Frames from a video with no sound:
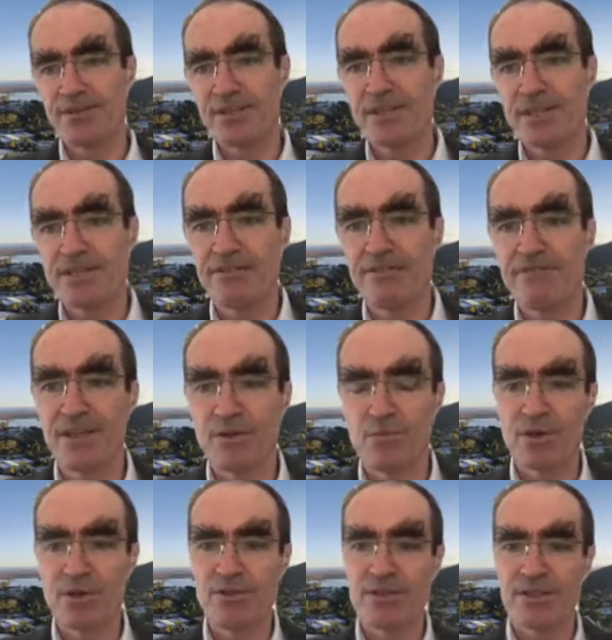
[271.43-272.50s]
It does affect
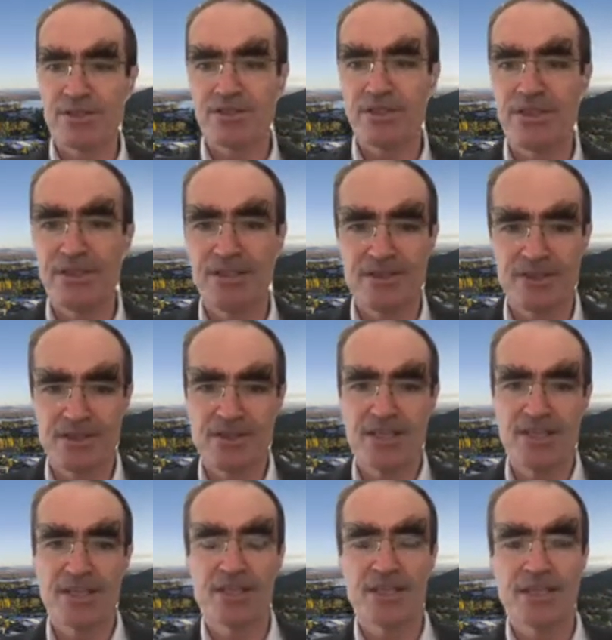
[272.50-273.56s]
what you can study in the
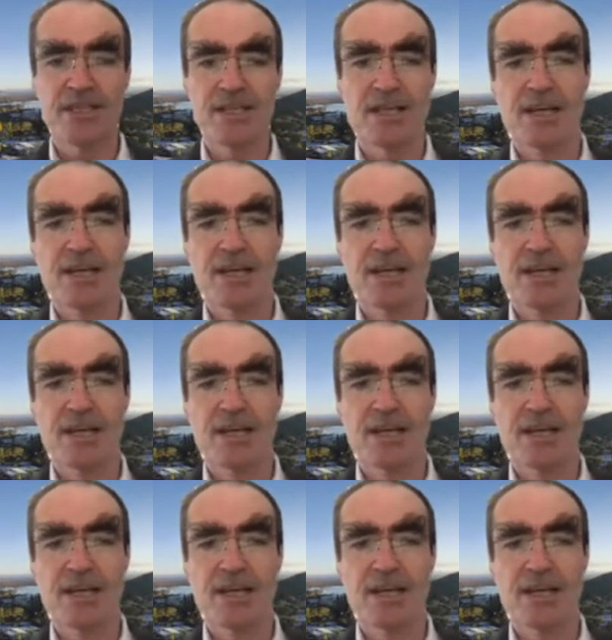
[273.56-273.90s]
second year.